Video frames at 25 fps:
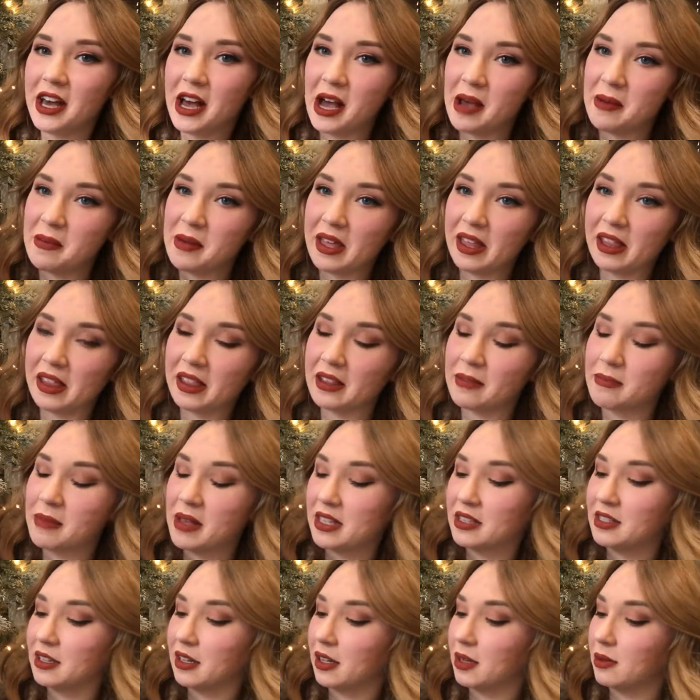I ba
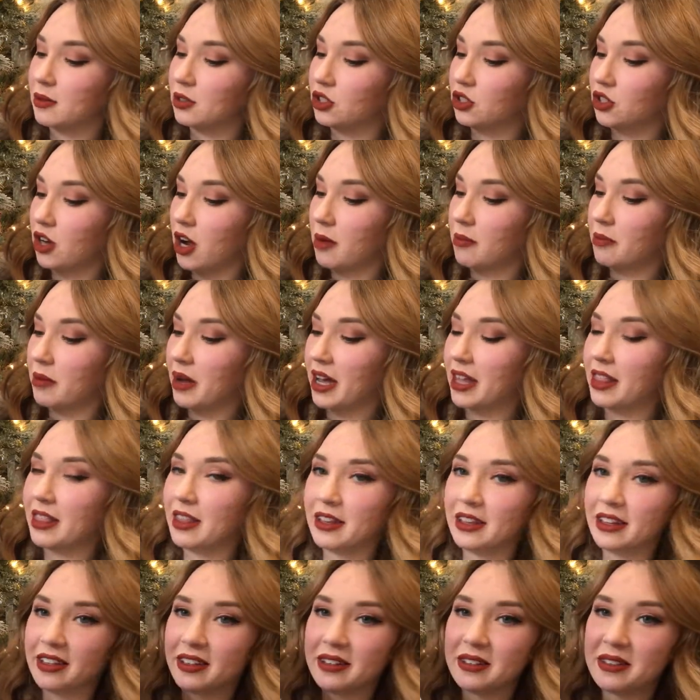basically was drawn by
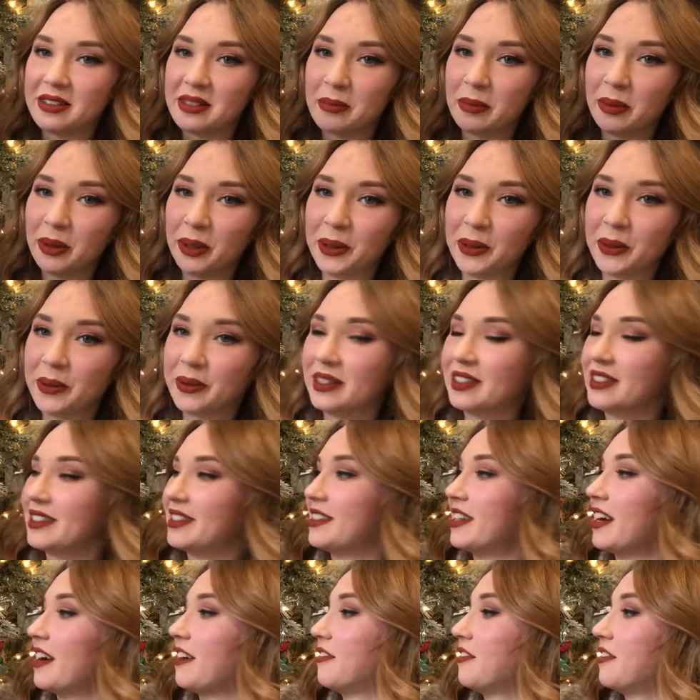the, the blue and
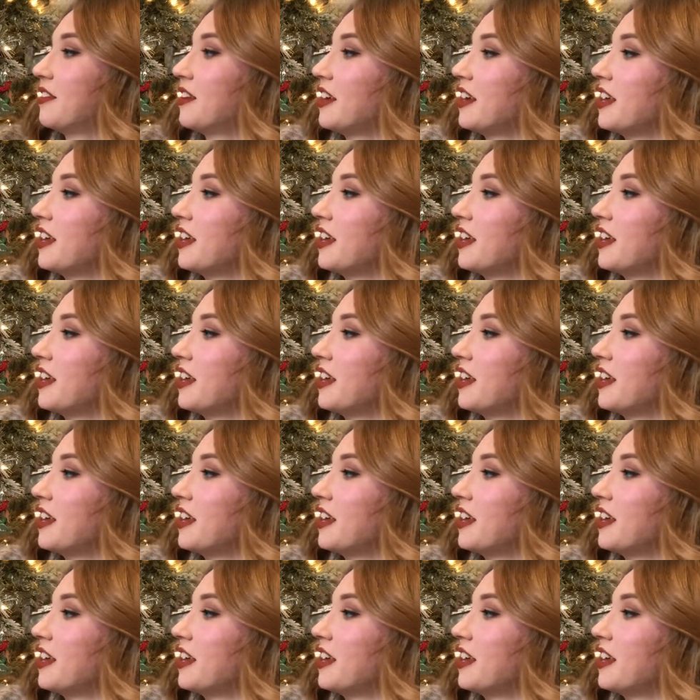stuff.